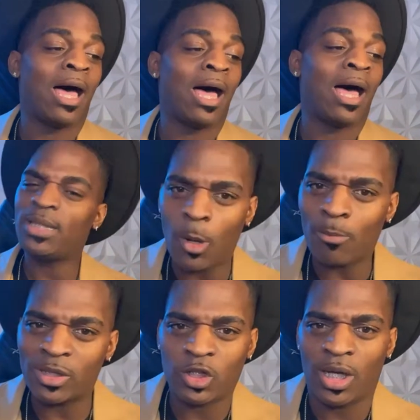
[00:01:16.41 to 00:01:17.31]
She really
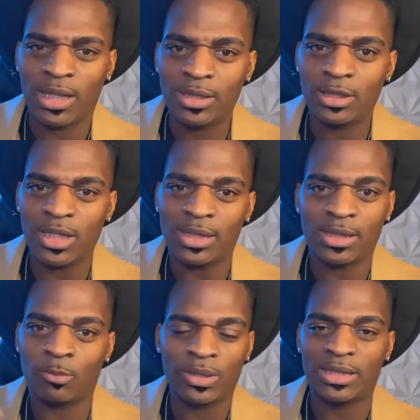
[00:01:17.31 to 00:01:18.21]
spoke much on it. She
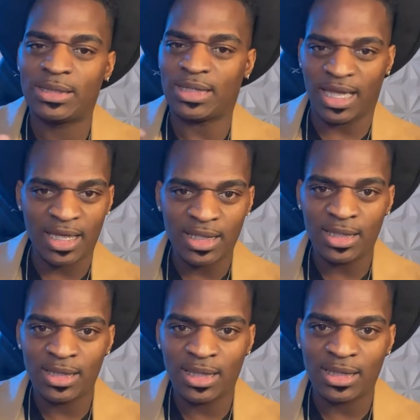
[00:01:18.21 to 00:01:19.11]
hasn't really said
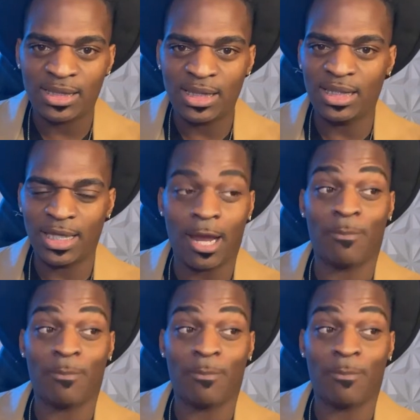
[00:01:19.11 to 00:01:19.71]
anything.